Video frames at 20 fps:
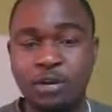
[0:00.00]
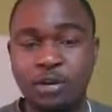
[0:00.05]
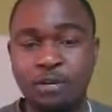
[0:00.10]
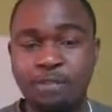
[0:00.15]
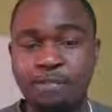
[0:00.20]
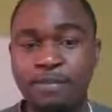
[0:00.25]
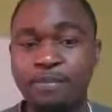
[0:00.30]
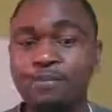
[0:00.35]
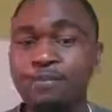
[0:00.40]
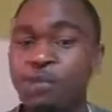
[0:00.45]

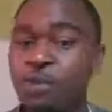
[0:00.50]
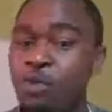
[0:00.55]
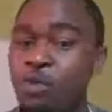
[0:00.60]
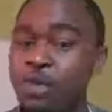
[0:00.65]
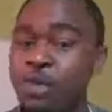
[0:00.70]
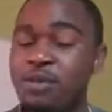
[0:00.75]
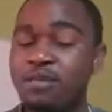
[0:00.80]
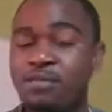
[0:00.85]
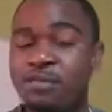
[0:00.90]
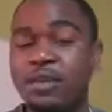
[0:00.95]
before
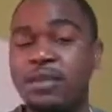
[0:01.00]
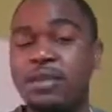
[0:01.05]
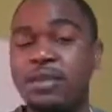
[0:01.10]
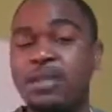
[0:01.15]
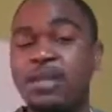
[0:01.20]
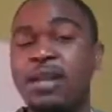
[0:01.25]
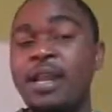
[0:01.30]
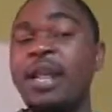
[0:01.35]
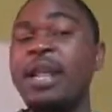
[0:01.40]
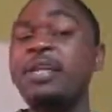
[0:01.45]
we
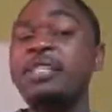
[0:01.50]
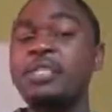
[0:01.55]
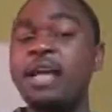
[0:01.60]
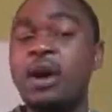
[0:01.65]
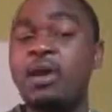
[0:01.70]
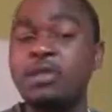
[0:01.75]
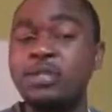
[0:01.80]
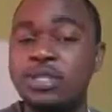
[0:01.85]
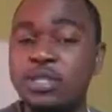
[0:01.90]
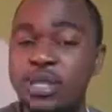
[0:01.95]
even laid
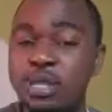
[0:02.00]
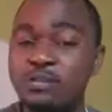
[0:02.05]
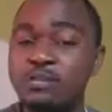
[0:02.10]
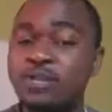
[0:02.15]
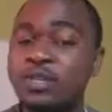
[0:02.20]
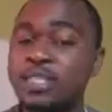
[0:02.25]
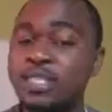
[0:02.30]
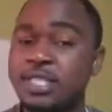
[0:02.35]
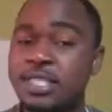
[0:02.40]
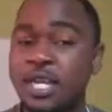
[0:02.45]
out the
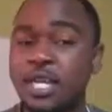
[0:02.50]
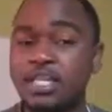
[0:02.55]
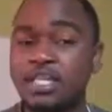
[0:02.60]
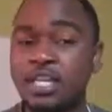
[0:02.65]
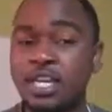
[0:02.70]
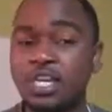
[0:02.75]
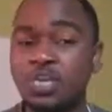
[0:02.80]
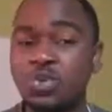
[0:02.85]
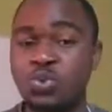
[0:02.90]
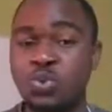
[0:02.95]

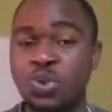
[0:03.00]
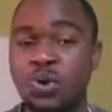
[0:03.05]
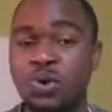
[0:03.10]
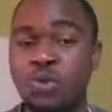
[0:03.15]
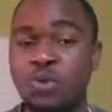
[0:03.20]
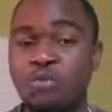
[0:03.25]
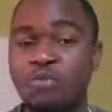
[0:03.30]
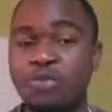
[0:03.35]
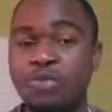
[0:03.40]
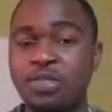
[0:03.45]
infrastructure as
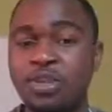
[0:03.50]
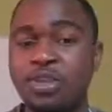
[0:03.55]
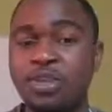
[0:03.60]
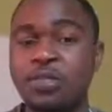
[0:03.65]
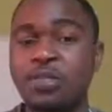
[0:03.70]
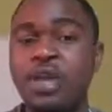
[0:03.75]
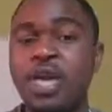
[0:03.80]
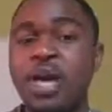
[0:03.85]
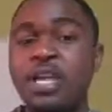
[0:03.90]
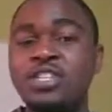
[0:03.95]
well,
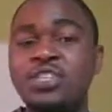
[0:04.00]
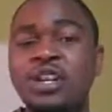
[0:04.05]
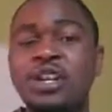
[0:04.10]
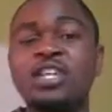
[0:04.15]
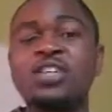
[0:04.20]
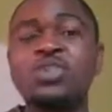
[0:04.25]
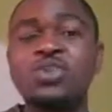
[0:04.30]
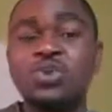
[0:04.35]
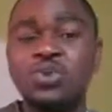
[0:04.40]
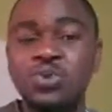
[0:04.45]
we actually
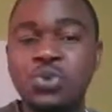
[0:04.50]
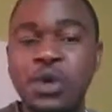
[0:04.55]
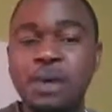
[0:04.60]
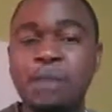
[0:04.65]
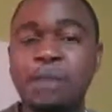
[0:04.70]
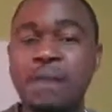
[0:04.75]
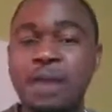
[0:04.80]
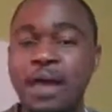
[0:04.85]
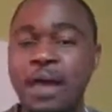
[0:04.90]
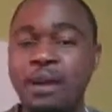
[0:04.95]
drew a
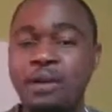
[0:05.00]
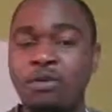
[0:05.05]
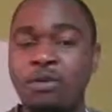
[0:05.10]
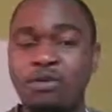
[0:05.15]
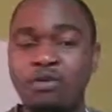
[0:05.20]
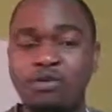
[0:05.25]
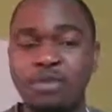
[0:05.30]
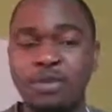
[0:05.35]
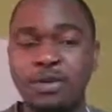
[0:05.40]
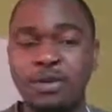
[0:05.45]
plan of
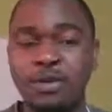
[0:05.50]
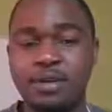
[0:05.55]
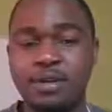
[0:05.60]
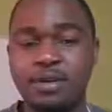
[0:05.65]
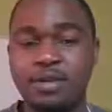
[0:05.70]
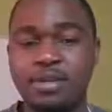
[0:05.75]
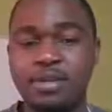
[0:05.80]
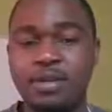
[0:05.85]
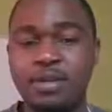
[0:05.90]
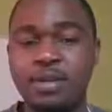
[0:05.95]

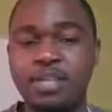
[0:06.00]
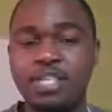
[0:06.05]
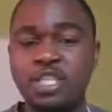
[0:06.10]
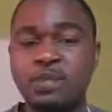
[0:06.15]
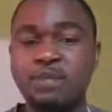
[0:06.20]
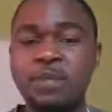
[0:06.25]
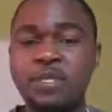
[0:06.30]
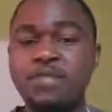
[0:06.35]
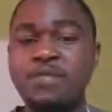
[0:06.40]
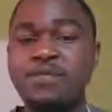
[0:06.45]
the
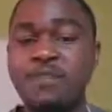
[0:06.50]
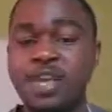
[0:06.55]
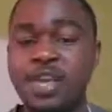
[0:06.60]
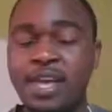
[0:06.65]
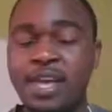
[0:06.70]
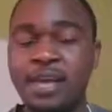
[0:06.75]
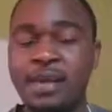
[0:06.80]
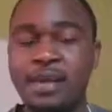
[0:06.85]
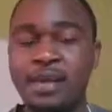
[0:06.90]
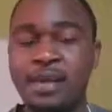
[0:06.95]
specific
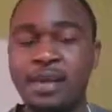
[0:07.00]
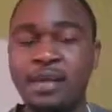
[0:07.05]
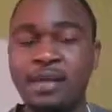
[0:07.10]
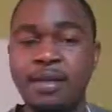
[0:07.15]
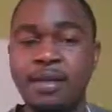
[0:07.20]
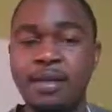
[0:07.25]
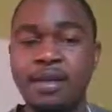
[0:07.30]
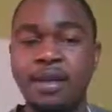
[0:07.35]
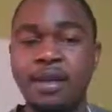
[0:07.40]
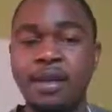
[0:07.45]
area.
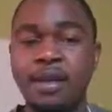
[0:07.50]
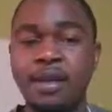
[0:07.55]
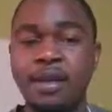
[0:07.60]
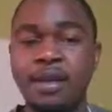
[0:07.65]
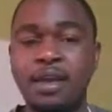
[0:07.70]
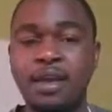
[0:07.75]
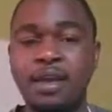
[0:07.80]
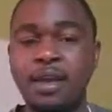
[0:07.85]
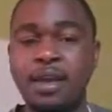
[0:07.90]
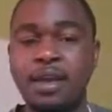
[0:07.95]

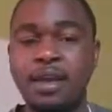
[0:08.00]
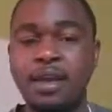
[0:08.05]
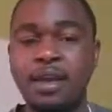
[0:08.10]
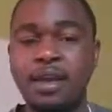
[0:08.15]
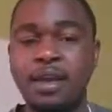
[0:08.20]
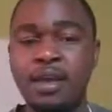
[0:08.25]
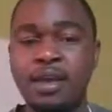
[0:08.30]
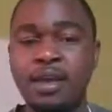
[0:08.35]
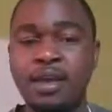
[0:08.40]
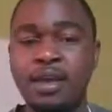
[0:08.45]

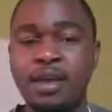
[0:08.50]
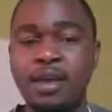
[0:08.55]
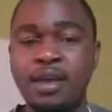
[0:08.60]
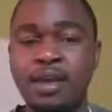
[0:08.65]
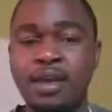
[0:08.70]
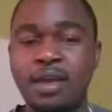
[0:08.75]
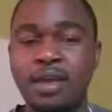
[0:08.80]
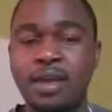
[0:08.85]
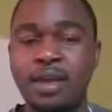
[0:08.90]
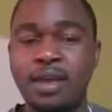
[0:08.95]

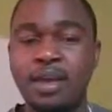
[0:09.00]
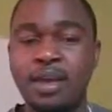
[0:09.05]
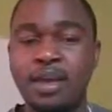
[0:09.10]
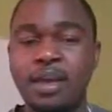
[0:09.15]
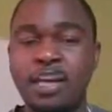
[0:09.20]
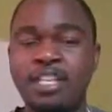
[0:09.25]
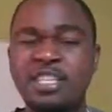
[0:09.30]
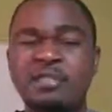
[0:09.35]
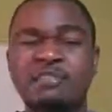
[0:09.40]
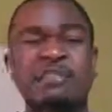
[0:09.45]

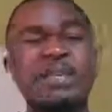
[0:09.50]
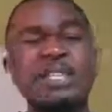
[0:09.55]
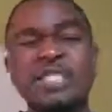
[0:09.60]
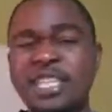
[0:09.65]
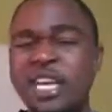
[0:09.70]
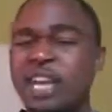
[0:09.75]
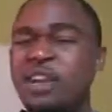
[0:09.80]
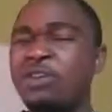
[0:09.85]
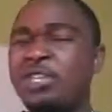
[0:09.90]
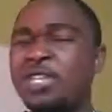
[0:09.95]
And
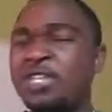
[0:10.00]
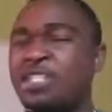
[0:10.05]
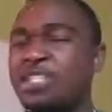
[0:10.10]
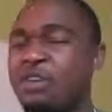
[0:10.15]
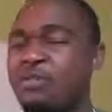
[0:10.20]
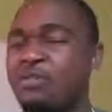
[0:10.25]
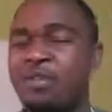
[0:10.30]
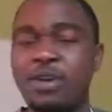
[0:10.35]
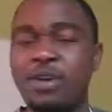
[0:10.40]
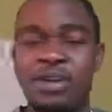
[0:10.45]
basically, I'll just
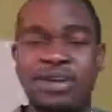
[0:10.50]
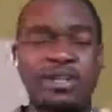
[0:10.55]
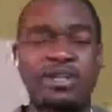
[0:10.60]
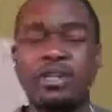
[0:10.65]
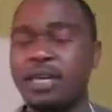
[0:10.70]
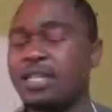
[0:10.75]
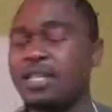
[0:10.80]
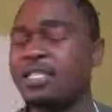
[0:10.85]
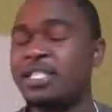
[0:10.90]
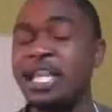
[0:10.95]
give you
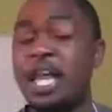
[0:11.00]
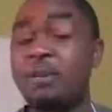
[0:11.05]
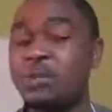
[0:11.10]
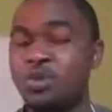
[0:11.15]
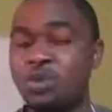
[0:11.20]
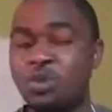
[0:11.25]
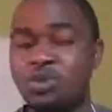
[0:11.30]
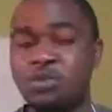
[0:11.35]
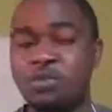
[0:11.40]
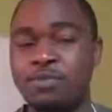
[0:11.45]
a
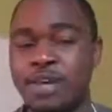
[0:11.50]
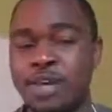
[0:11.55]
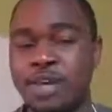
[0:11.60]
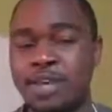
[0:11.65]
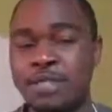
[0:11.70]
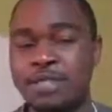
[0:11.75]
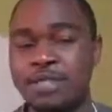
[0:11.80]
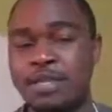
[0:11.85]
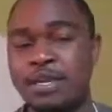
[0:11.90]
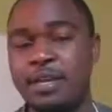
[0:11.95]
snapshot of the
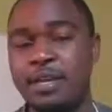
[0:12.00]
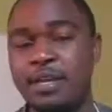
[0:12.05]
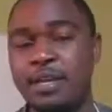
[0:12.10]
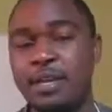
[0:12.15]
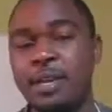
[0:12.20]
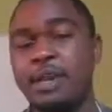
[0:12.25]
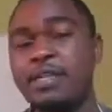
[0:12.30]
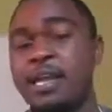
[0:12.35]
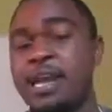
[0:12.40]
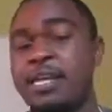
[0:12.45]
idea.
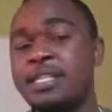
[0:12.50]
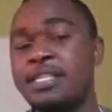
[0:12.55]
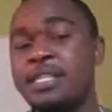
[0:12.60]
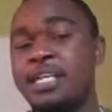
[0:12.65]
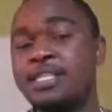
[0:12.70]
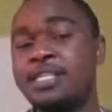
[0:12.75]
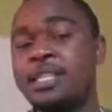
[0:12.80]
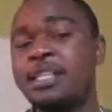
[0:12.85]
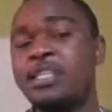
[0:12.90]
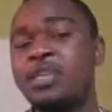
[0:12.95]
The idea
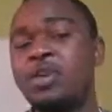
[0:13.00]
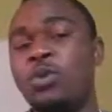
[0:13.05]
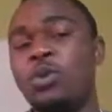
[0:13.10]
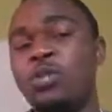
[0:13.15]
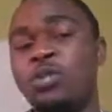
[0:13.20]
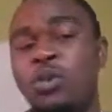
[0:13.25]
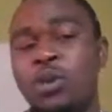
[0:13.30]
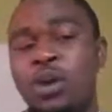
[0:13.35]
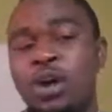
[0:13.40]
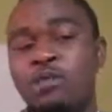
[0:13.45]
is that the
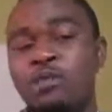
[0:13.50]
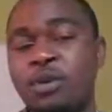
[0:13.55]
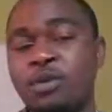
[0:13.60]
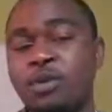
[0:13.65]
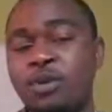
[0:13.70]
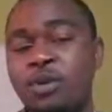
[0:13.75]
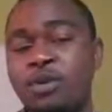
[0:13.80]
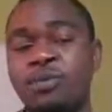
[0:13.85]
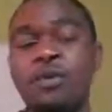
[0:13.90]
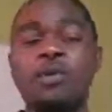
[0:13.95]
water will come from
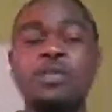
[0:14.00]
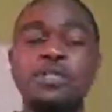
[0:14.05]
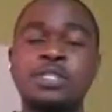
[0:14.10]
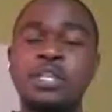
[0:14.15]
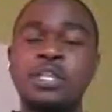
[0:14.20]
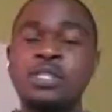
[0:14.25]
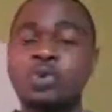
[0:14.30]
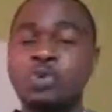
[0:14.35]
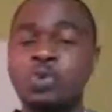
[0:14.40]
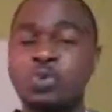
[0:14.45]
the bores
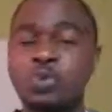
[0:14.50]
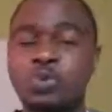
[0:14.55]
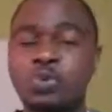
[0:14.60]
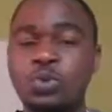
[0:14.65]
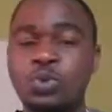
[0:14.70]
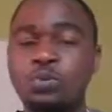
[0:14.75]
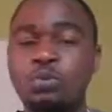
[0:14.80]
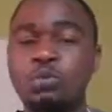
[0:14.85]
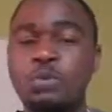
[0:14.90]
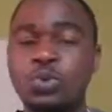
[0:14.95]
and it
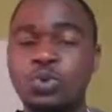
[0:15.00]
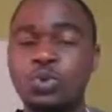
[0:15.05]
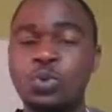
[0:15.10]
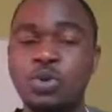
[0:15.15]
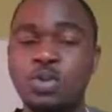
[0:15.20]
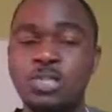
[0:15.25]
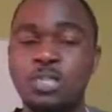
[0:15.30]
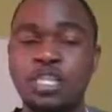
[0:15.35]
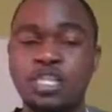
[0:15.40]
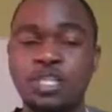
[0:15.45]
will be
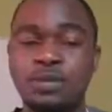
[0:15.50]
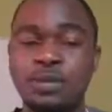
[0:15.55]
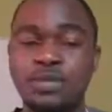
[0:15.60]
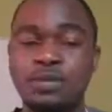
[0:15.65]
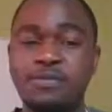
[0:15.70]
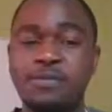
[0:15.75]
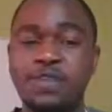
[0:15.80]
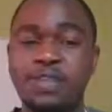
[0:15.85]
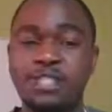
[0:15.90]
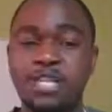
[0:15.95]
stored in a
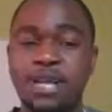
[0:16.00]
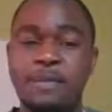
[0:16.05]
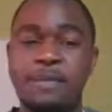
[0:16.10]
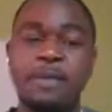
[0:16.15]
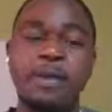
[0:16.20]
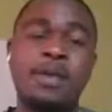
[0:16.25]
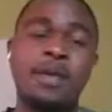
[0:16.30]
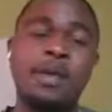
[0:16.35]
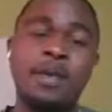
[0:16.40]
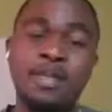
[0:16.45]
specific
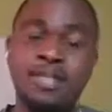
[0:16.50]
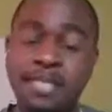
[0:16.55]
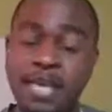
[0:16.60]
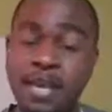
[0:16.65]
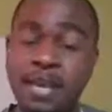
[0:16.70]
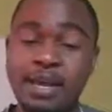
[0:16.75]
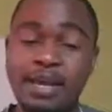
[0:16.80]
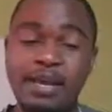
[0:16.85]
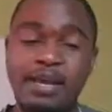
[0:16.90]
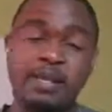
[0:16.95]

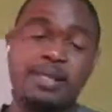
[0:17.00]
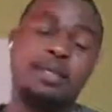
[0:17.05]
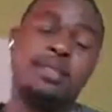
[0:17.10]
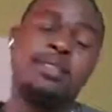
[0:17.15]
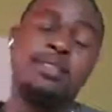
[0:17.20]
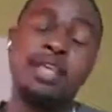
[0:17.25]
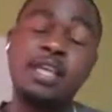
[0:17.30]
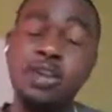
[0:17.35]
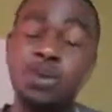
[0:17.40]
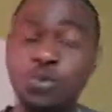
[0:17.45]
tank.
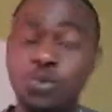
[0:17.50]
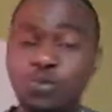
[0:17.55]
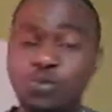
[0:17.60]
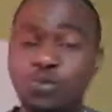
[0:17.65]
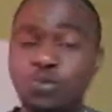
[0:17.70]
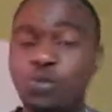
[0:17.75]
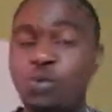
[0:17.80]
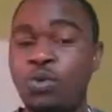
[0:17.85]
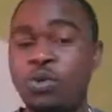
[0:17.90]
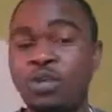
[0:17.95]
Then it will
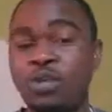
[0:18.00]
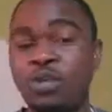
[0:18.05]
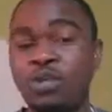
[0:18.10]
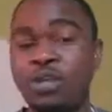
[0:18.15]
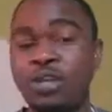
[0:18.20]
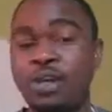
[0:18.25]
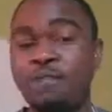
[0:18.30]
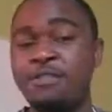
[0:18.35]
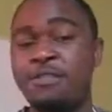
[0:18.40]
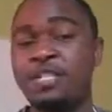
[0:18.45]
flow through
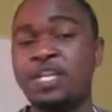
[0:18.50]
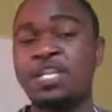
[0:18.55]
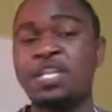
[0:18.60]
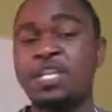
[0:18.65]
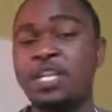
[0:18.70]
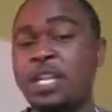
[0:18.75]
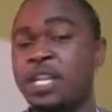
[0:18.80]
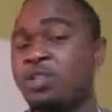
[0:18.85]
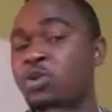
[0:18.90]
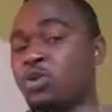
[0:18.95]

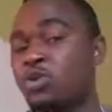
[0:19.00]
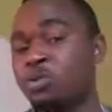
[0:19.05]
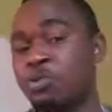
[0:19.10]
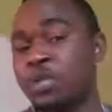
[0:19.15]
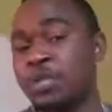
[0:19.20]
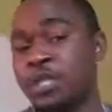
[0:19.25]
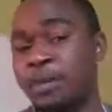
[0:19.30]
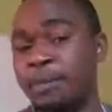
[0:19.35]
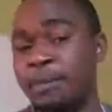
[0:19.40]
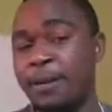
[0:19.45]
gravitation and it will be
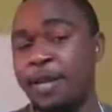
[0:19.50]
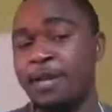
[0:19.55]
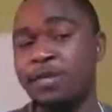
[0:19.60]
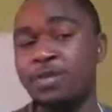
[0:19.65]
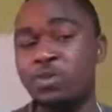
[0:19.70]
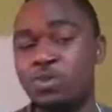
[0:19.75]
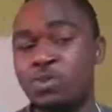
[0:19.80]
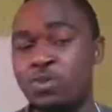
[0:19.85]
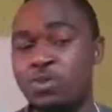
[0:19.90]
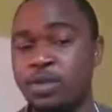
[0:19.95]
supplied
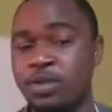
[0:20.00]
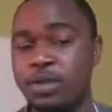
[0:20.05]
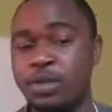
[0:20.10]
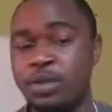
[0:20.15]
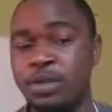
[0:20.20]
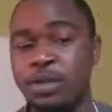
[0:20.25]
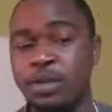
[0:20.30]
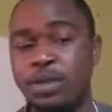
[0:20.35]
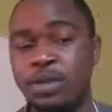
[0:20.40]
to the